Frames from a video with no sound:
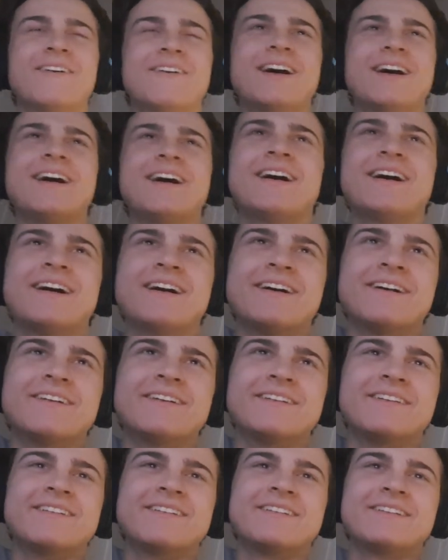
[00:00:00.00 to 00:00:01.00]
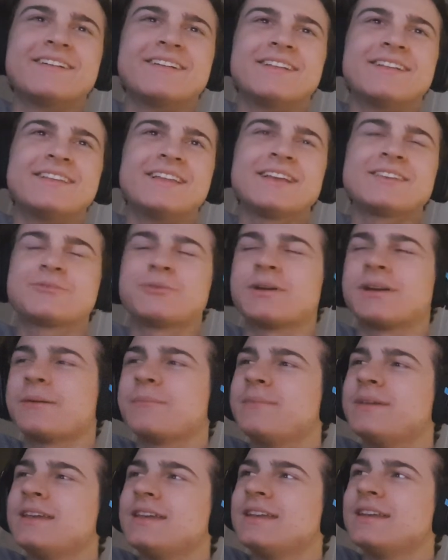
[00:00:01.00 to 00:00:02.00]
Wow, that's what
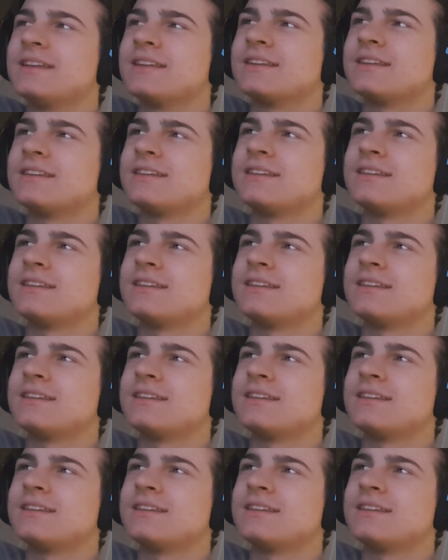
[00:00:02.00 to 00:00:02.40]
I mean.